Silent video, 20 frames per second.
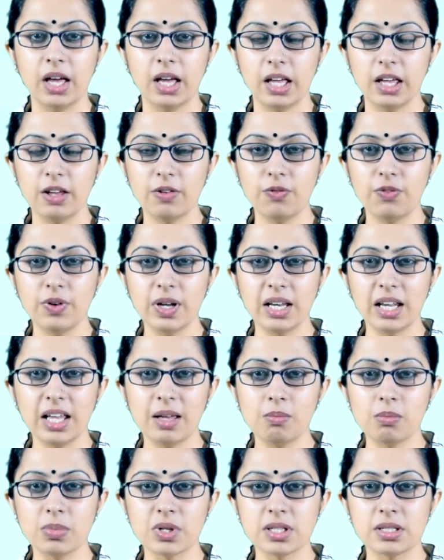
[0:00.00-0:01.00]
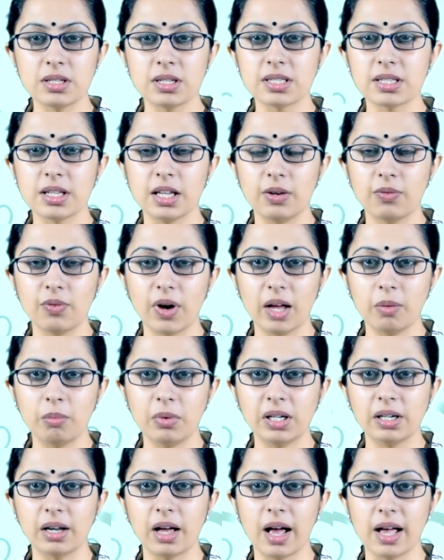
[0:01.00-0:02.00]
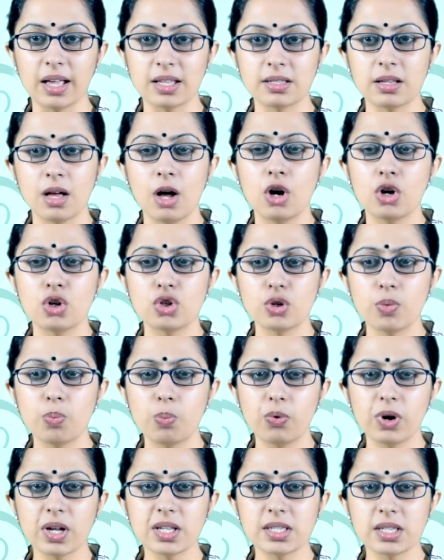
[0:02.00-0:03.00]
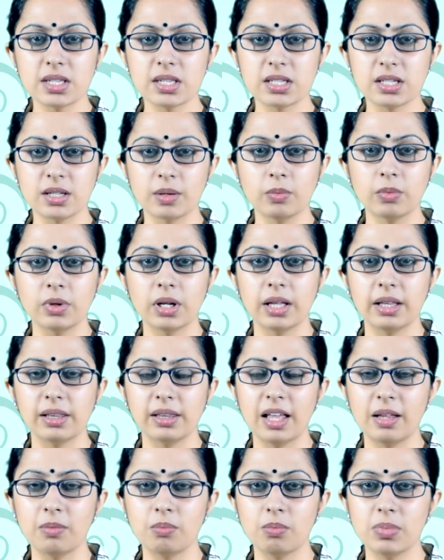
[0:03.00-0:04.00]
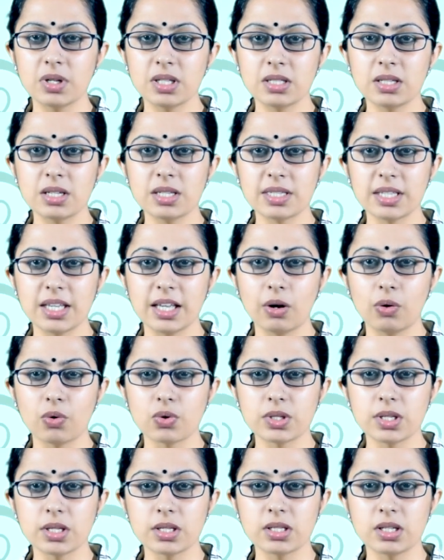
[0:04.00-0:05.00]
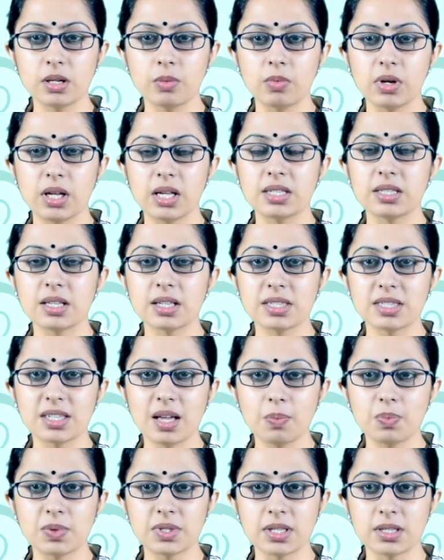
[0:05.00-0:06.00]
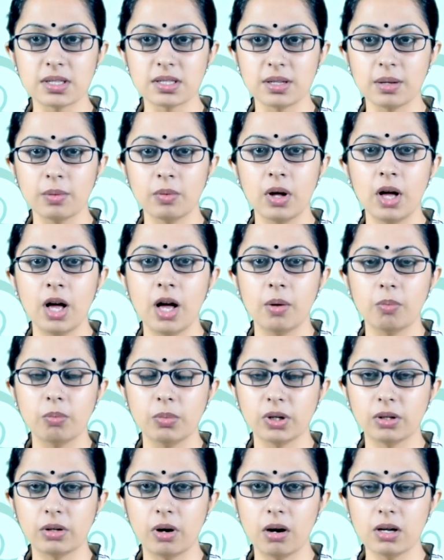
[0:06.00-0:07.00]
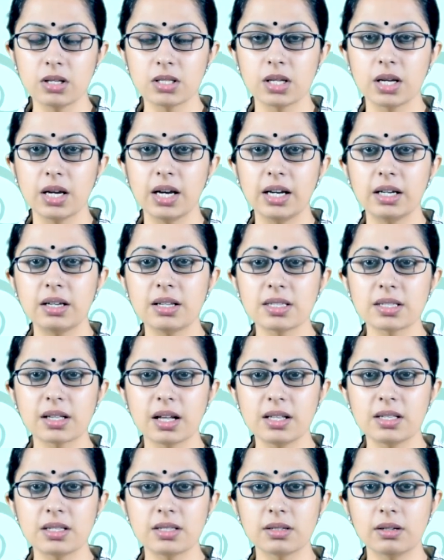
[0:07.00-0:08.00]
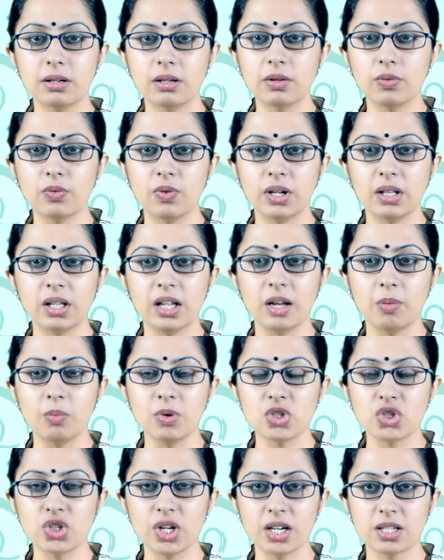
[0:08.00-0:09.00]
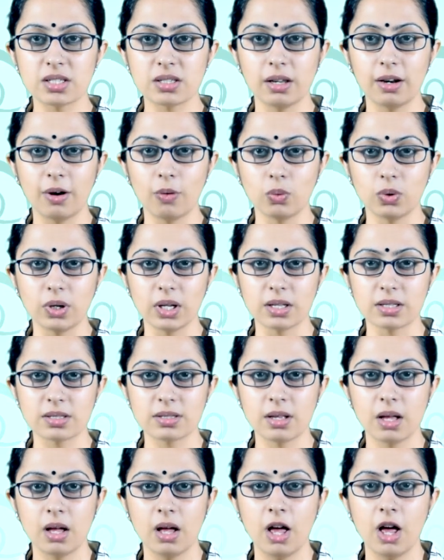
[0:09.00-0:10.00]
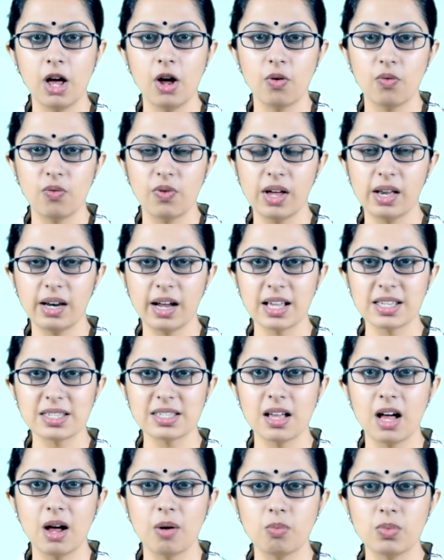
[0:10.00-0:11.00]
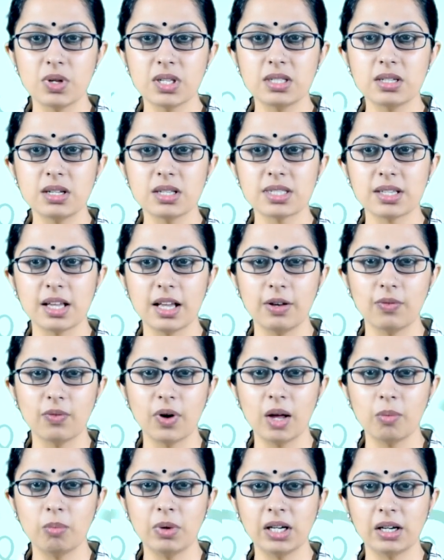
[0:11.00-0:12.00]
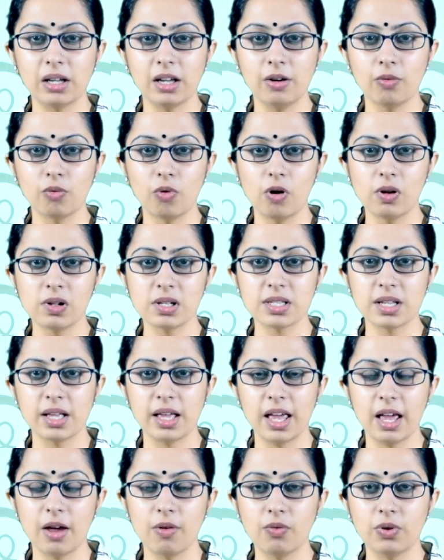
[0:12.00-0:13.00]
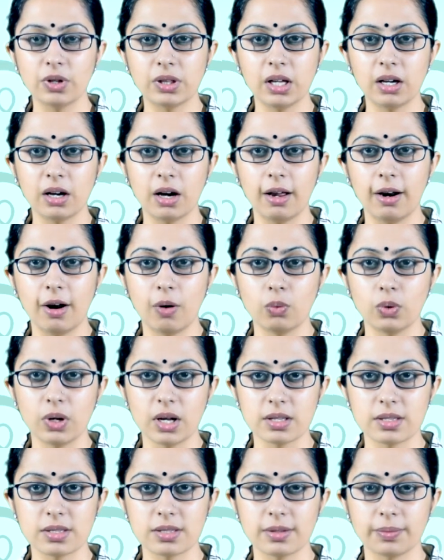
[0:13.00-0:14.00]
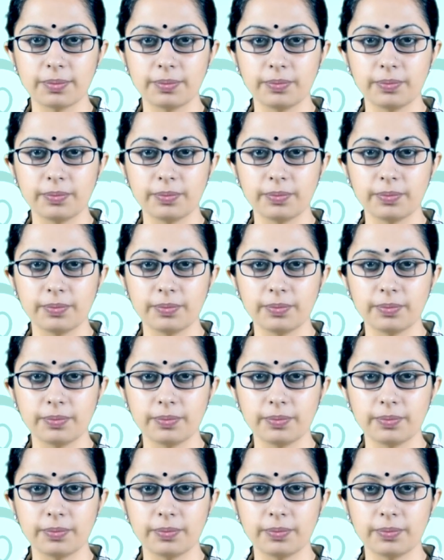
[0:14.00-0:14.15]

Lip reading: If we name business environment as suprasystem, then business ecosystem is a subsystem because it is concerned with immediate surroundings, whereas business environment involves everything around us.